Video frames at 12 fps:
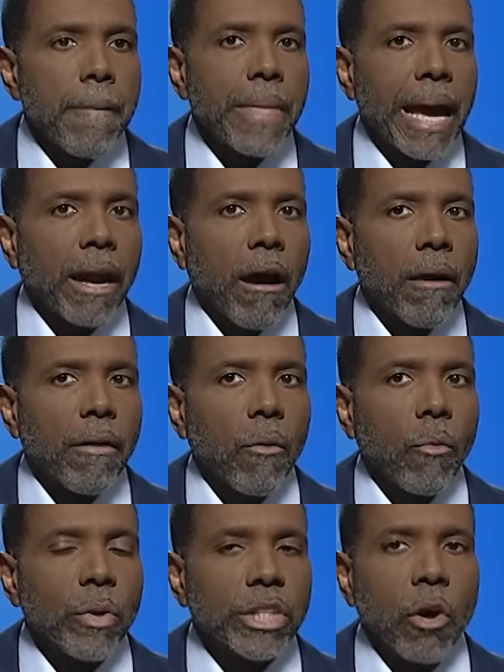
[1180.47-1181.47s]
that
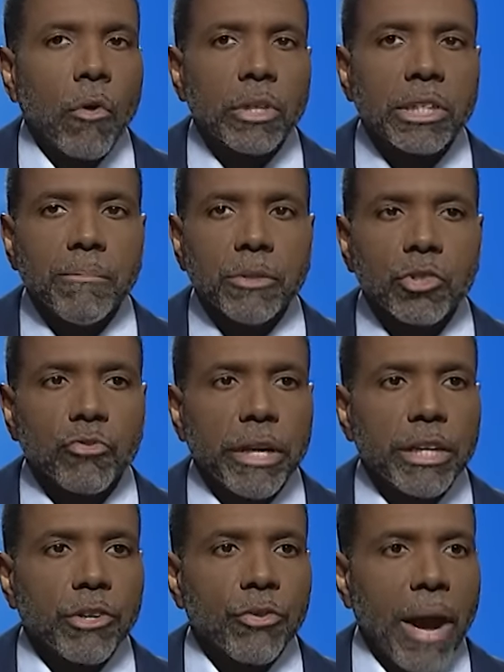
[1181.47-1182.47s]
we don't
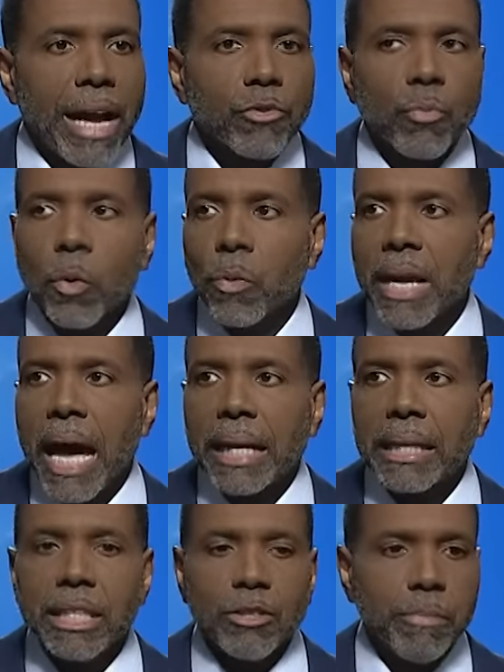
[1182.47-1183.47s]
demonstrate Christ when we're not
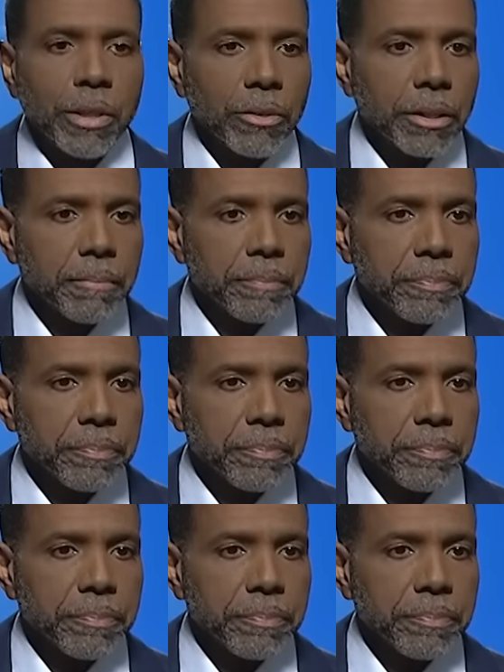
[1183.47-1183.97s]
in this building.